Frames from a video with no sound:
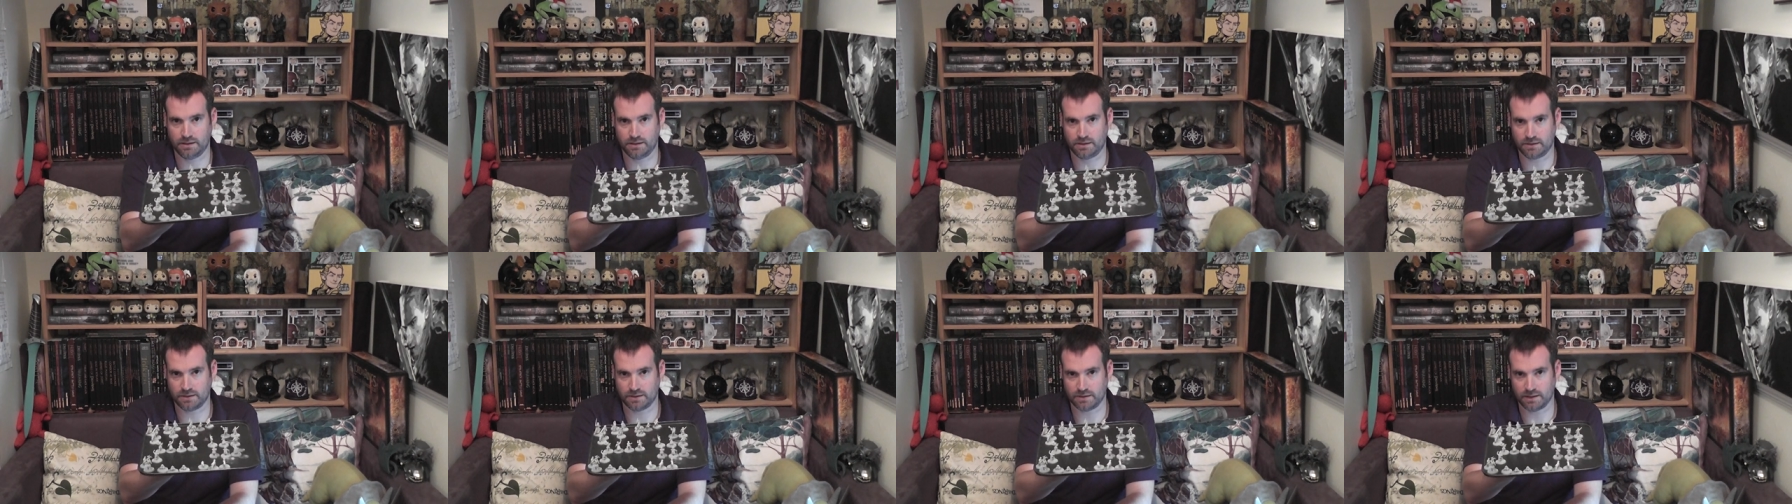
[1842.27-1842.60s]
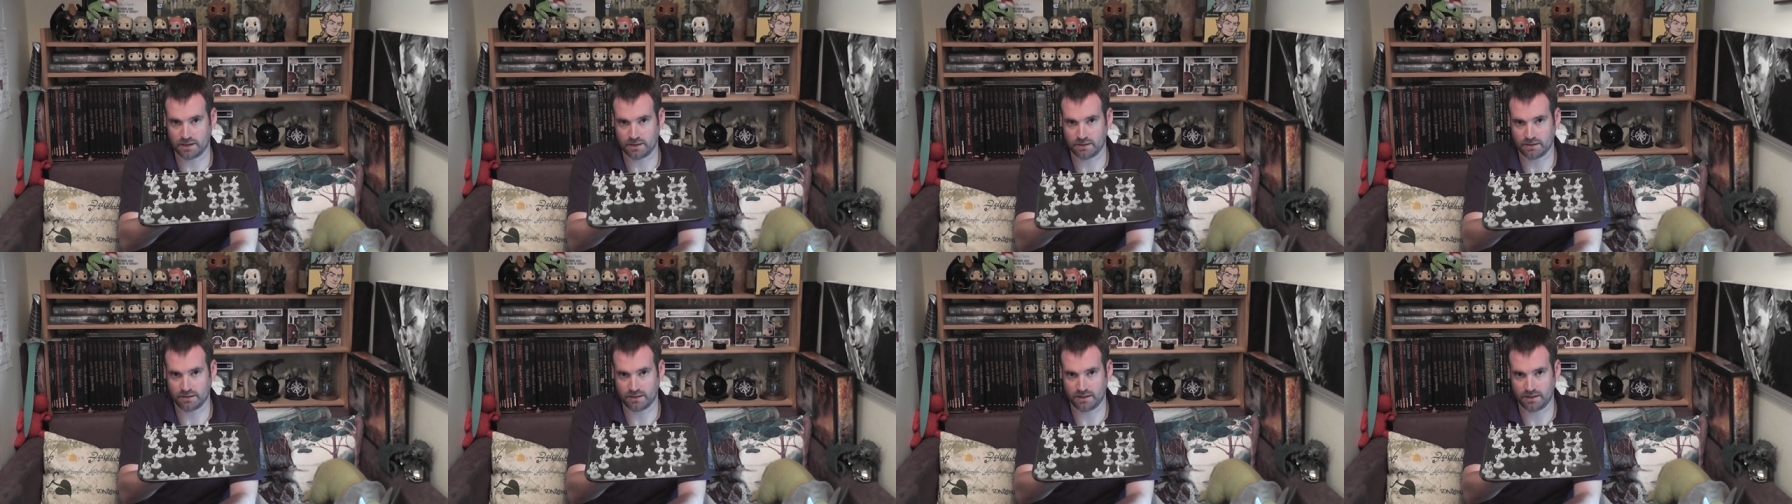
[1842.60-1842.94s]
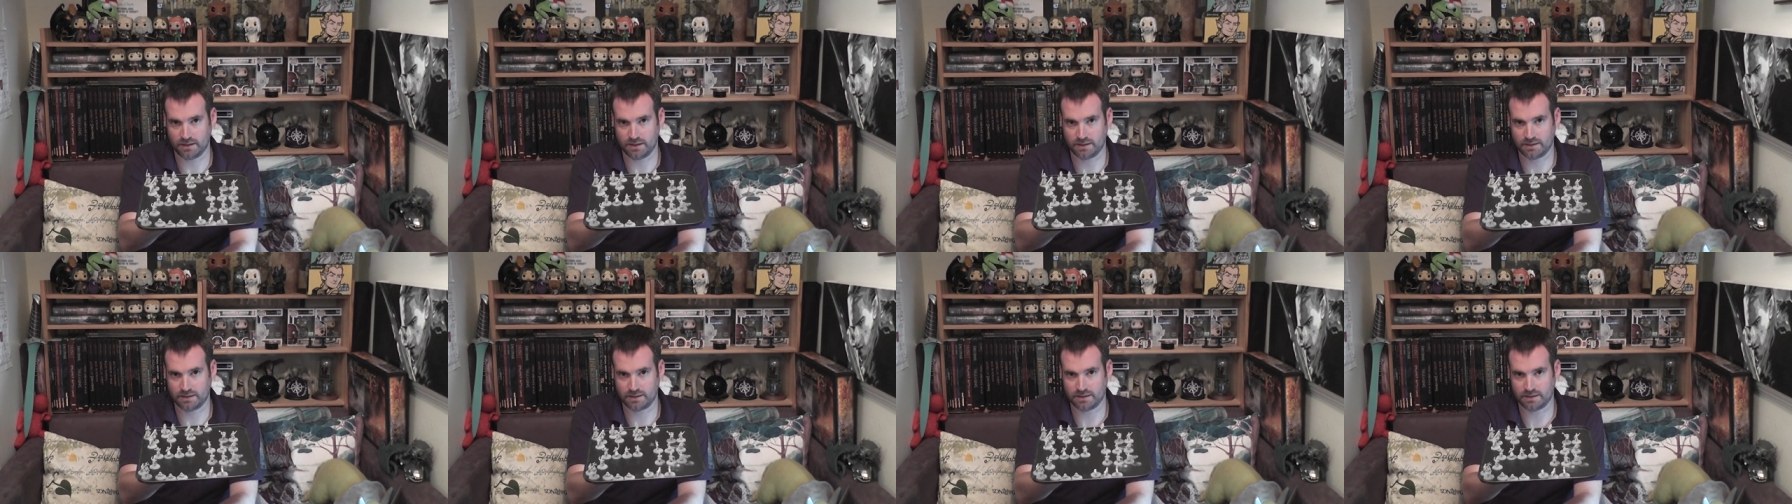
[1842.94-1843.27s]
you should now see
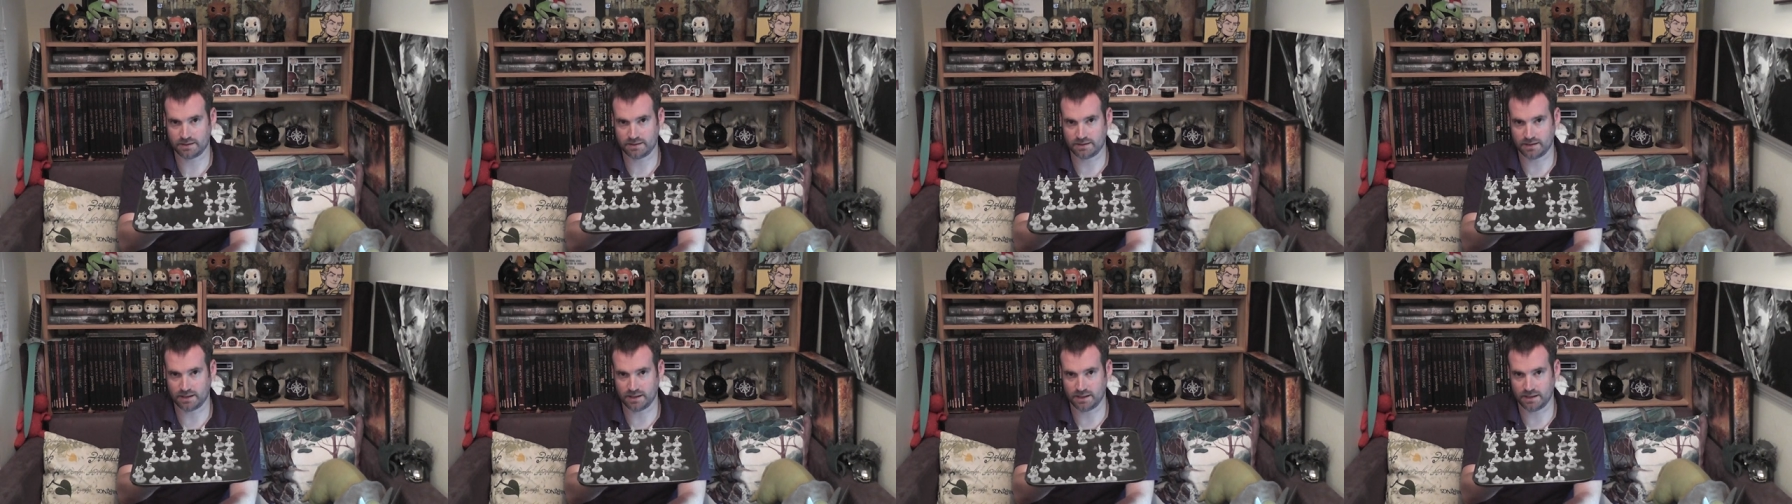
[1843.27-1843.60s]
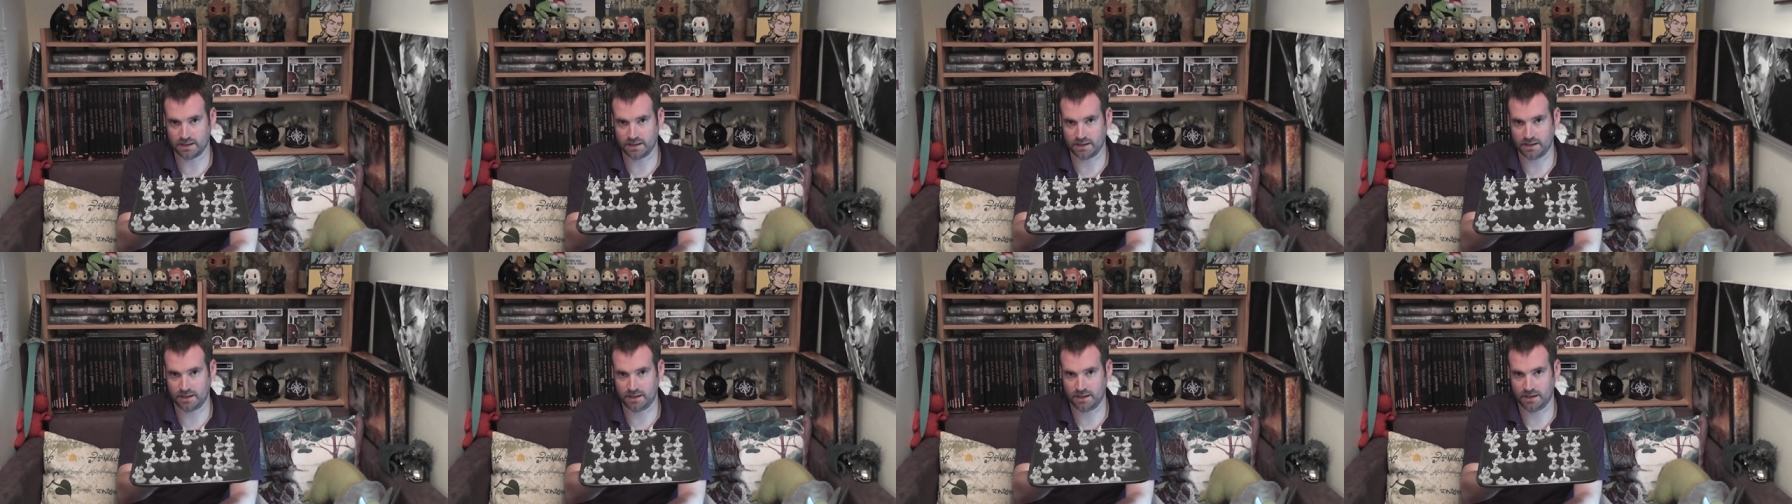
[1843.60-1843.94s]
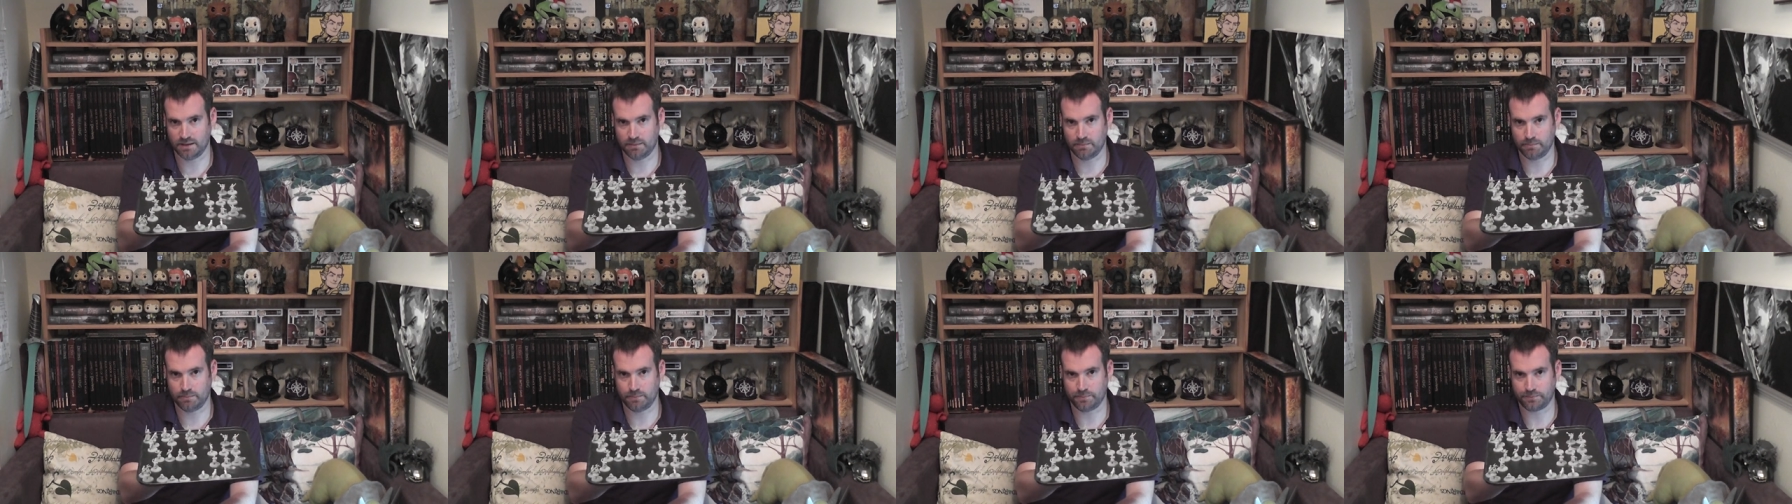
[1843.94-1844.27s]
this is distinctly
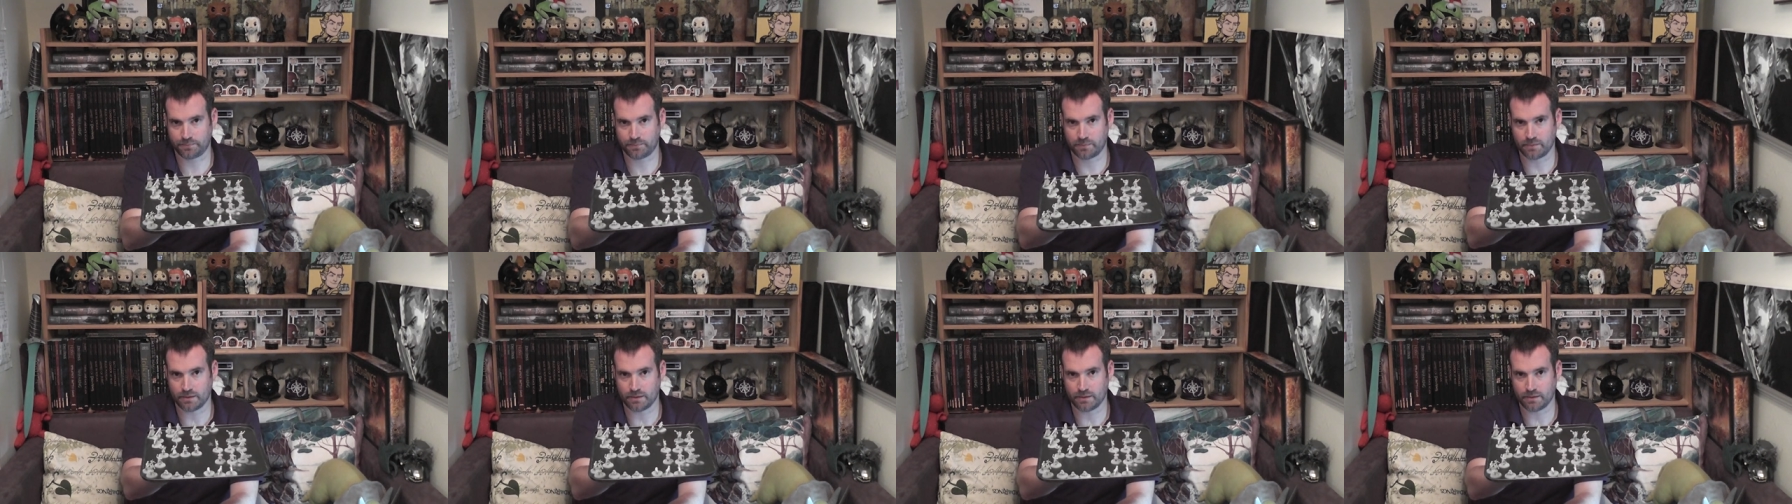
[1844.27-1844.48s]
um,